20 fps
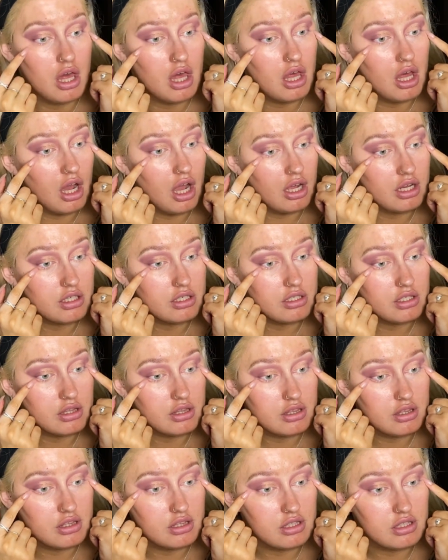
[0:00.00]
I
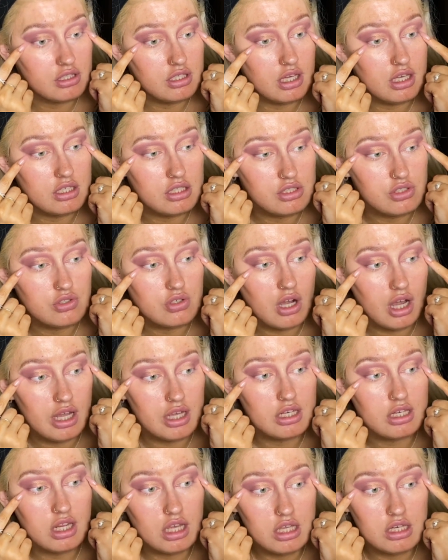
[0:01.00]
did try
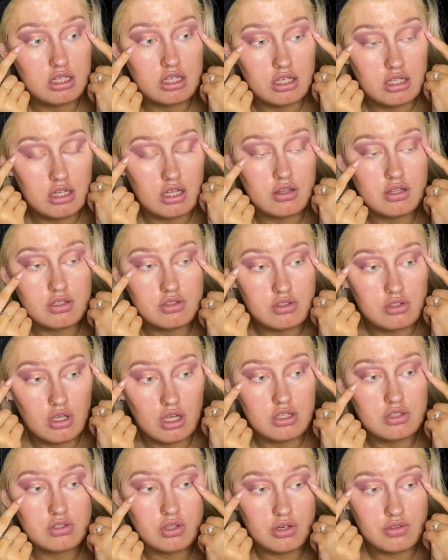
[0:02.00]
and neaten the
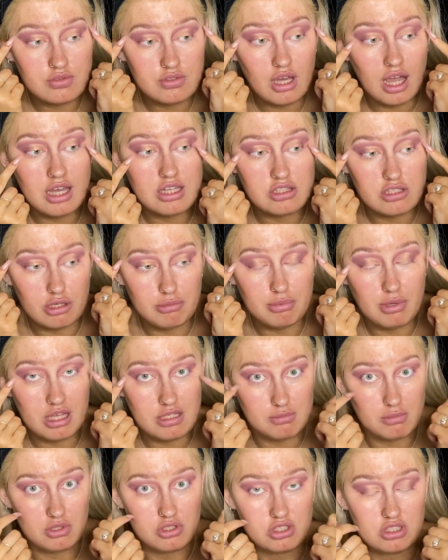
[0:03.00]
sort of sides up as
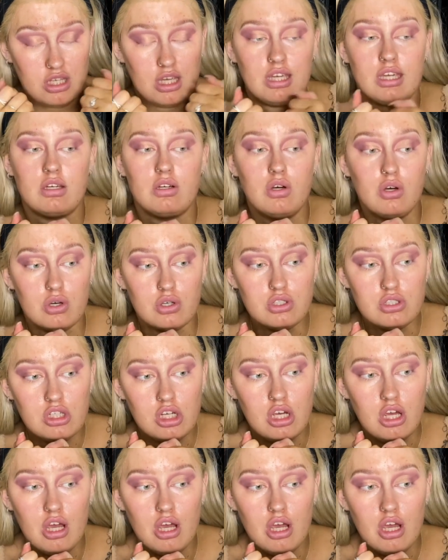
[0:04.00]
much as I could,